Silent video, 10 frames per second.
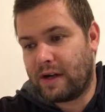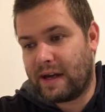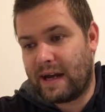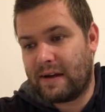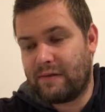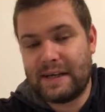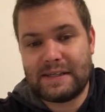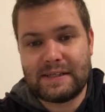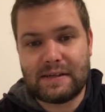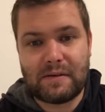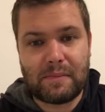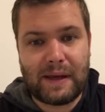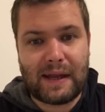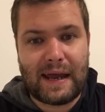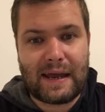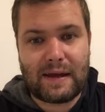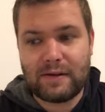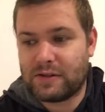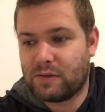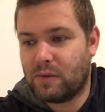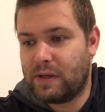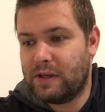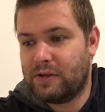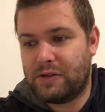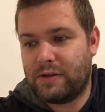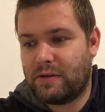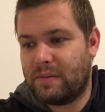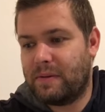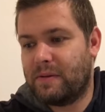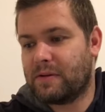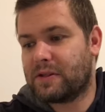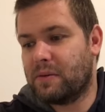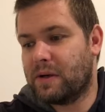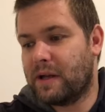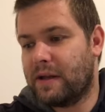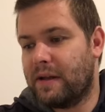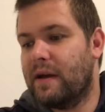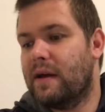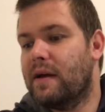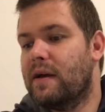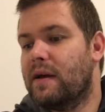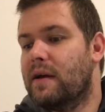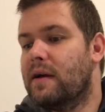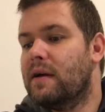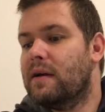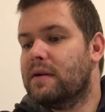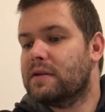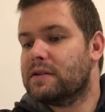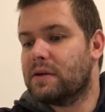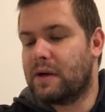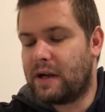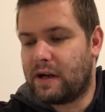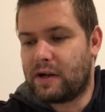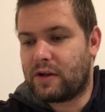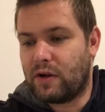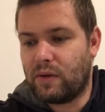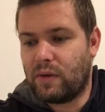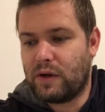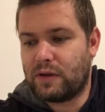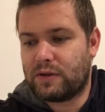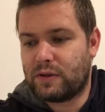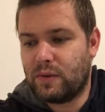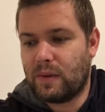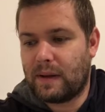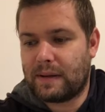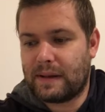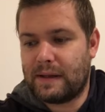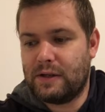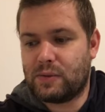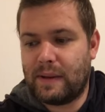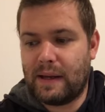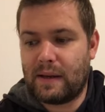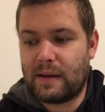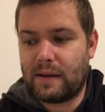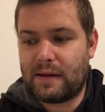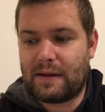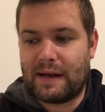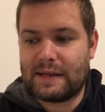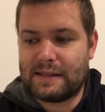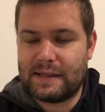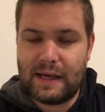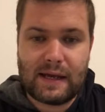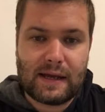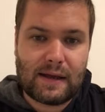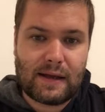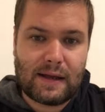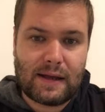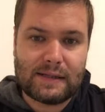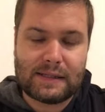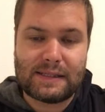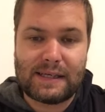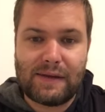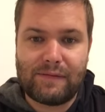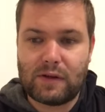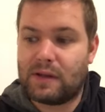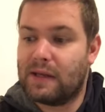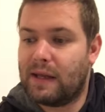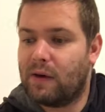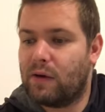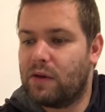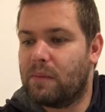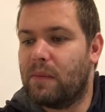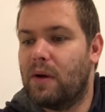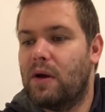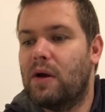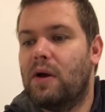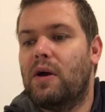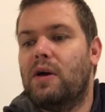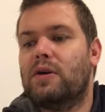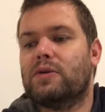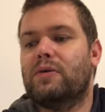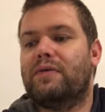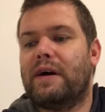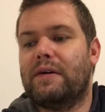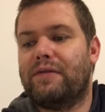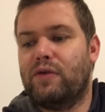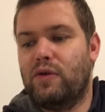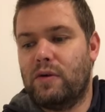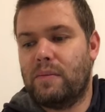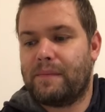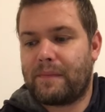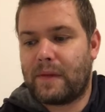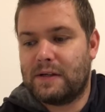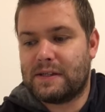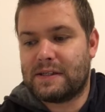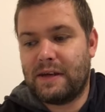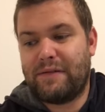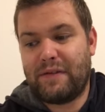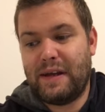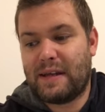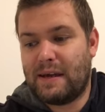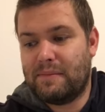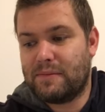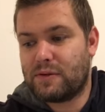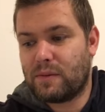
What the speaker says: cracking races and I'll beat a neck or so each, you know, maybe you're still getting a return on it. So, an each way tricksy is a saver today on them. So, fire through them, as I said, 3 times,